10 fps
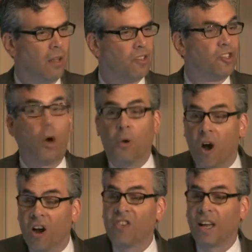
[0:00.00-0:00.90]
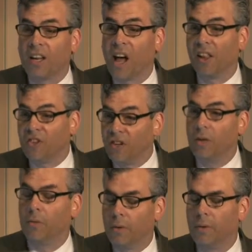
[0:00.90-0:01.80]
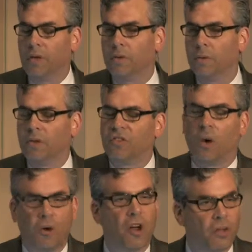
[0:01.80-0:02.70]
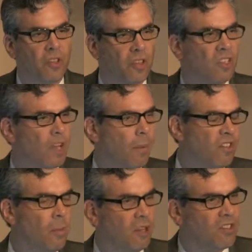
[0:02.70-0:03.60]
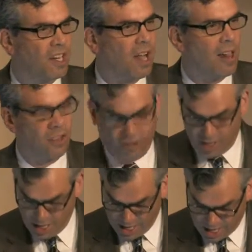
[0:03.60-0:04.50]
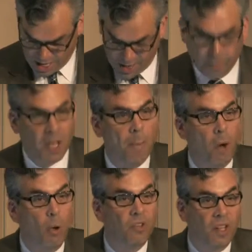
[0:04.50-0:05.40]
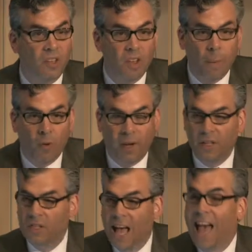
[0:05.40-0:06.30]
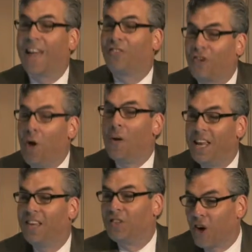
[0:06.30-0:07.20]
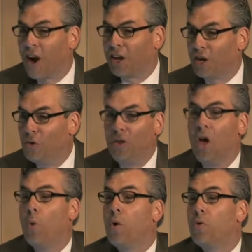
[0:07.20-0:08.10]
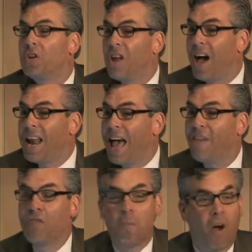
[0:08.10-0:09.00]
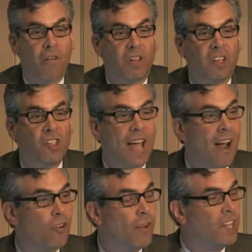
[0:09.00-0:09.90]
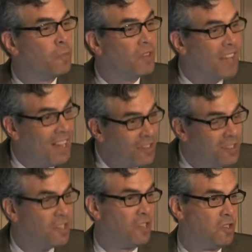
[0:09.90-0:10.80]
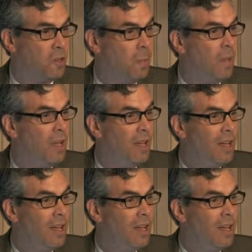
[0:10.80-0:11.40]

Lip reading: sonar technology, sonar using the similar technology in boats and submarines. And so it is argued we would not have the marvelous air transportation system